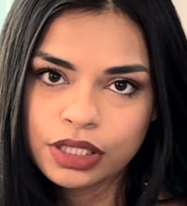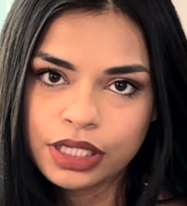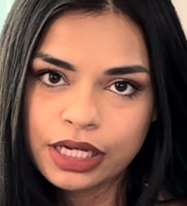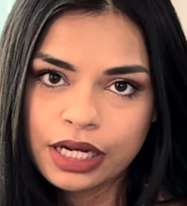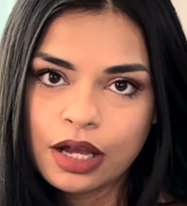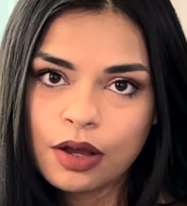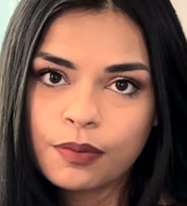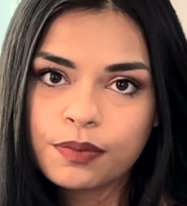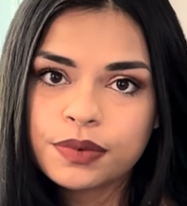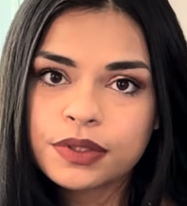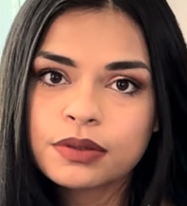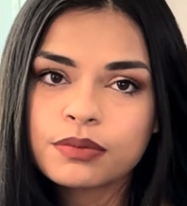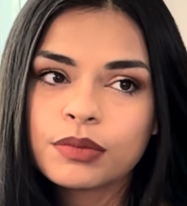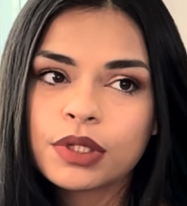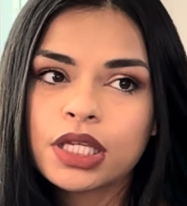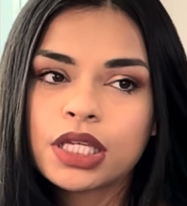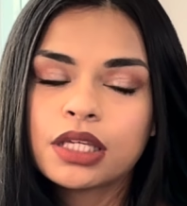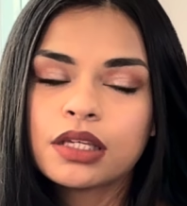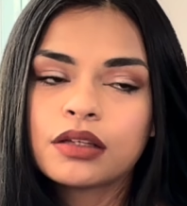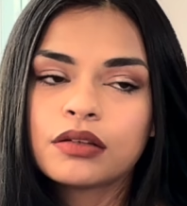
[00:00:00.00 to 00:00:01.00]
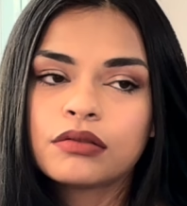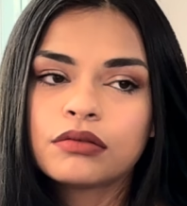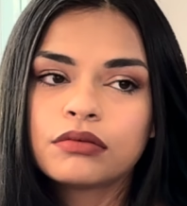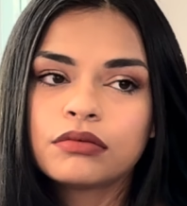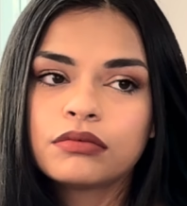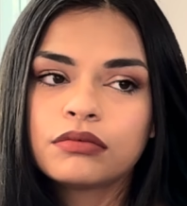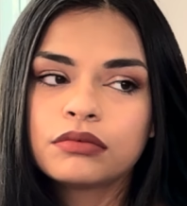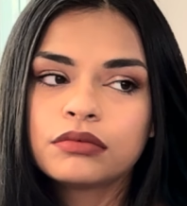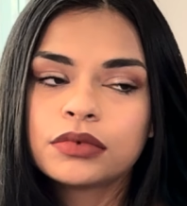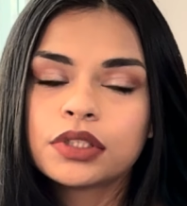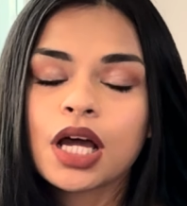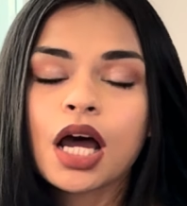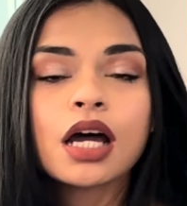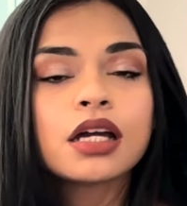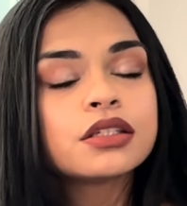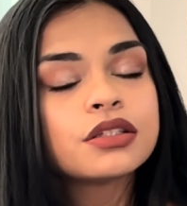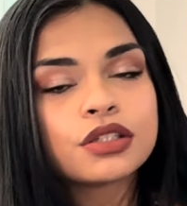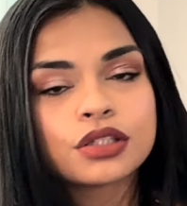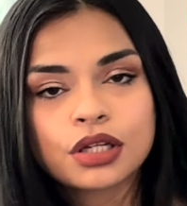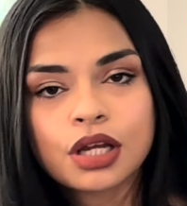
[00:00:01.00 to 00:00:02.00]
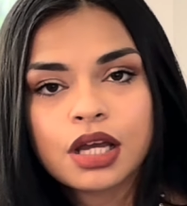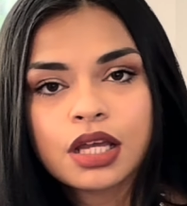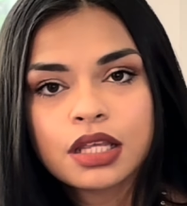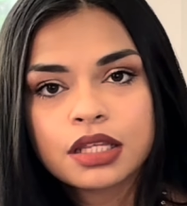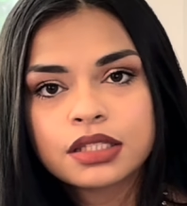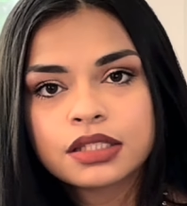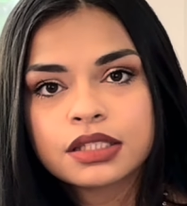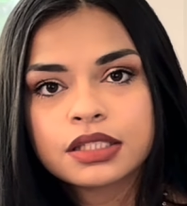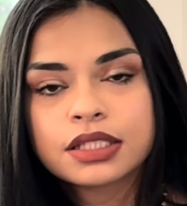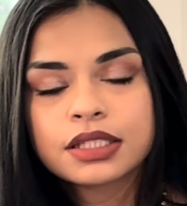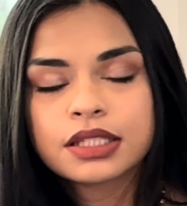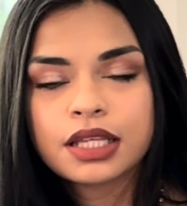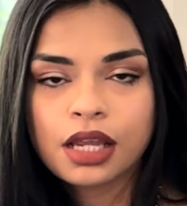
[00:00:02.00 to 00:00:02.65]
It helps me not just